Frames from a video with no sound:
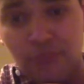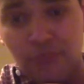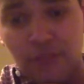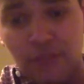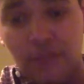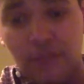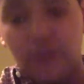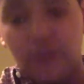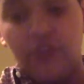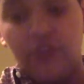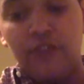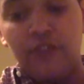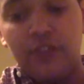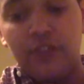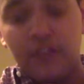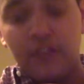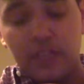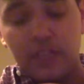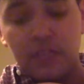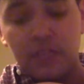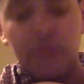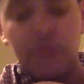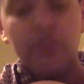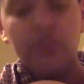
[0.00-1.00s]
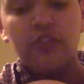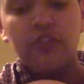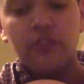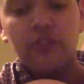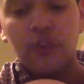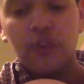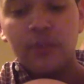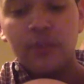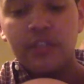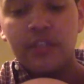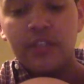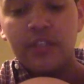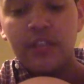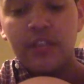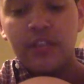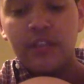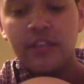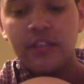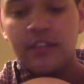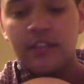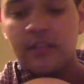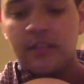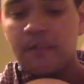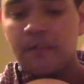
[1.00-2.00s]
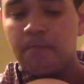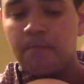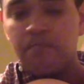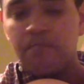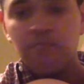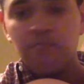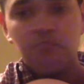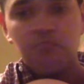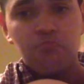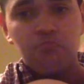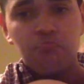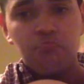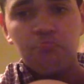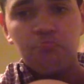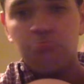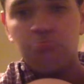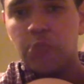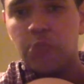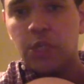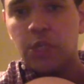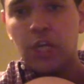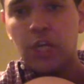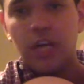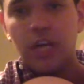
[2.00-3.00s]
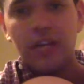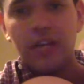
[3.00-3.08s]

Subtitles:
if you're thinking speed of no mistakes, you got